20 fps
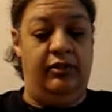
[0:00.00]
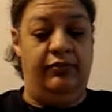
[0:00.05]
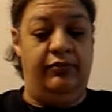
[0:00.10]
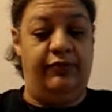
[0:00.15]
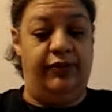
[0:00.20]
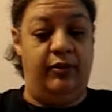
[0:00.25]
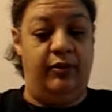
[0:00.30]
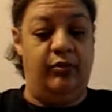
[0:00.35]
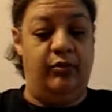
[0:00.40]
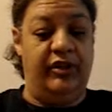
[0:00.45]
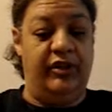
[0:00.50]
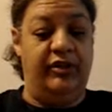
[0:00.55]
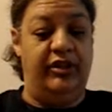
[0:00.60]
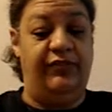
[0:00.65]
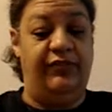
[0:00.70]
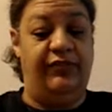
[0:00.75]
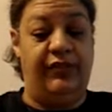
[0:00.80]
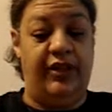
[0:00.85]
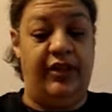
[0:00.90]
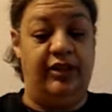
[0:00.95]
from where
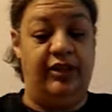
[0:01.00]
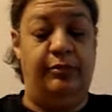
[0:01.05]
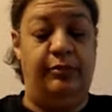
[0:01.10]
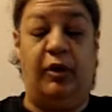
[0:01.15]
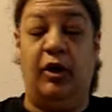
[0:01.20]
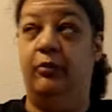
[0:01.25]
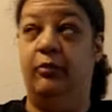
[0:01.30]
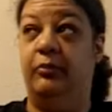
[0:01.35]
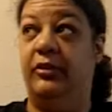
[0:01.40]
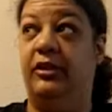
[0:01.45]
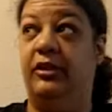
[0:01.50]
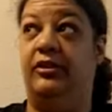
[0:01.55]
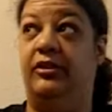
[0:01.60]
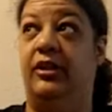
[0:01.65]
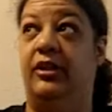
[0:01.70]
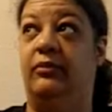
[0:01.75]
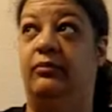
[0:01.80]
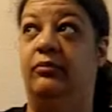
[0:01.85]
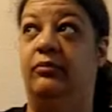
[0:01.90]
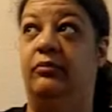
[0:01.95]
the fire department
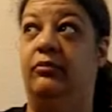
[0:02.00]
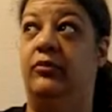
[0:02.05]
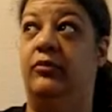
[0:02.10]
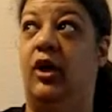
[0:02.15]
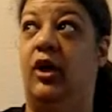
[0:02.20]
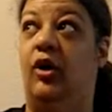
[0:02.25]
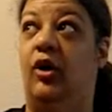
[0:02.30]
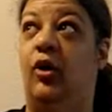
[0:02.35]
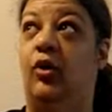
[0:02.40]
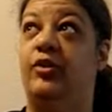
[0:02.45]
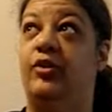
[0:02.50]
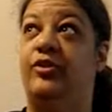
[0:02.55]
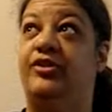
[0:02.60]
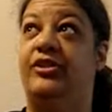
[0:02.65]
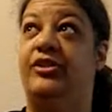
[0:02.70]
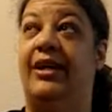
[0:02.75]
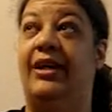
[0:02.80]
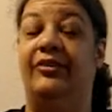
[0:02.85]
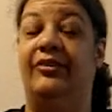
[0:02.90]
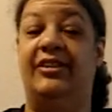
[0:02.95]

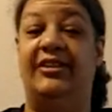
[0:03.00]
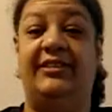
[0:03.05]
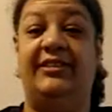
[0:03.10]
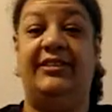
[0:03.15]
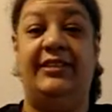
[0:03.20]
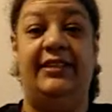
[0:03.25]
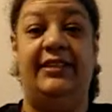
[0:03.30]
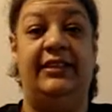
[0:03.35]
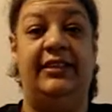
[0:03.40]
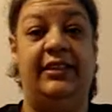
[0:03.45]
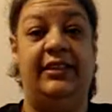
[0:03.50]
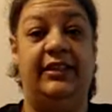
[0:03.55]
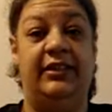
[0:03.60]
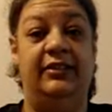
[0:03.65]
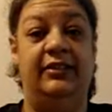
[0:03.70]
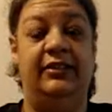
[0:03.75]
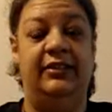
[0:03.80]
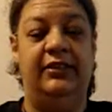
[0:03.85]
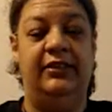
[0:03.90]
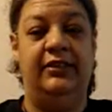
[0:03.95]
hosed down the
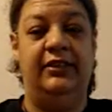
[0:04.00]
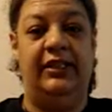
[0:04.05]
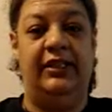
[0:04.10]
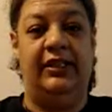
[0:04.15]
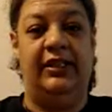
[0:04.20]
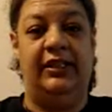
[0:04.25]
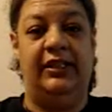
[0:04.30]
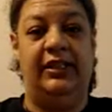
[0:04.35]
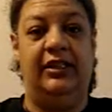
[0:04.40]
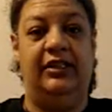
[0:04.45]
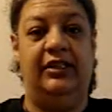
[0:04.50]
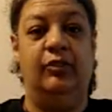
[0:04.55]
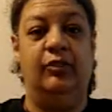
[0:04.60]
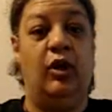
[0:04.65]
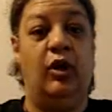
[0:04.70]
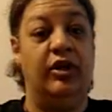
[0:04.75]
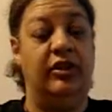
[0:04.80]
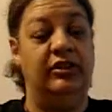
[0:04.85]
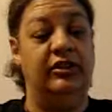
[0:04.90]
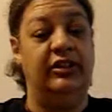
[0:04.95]
ceiling and the
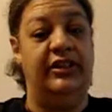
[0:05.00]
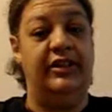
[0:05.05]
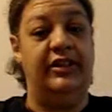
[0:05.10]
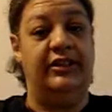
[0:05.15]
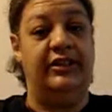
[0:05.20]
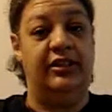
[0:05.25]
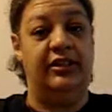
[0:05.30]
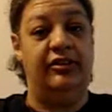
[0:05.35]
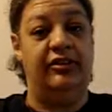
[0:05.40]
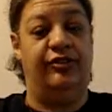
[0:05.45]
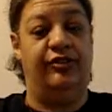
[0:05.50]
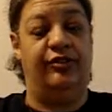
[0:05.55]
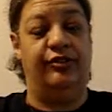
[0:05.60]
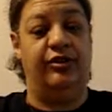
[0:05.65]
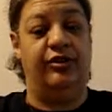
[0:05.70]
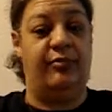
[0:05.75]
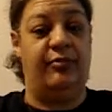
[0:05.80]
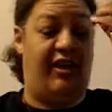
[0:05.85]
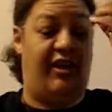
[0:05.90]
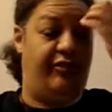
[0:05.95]
water leaked in
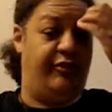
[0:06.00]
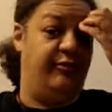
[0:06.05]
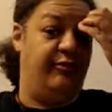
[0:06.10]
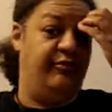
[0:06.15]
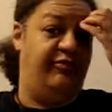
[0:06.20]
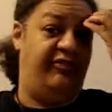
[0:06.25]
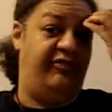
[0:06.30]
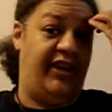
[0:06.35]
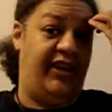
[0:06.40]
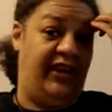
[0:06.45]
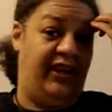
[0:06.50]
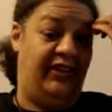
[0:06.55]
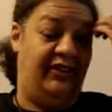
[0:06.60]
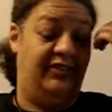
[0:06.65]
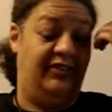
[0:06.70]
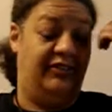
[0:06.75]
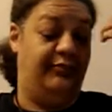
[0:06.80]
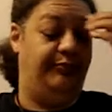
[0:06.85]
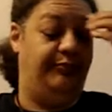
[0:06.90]
through the bathroom fan.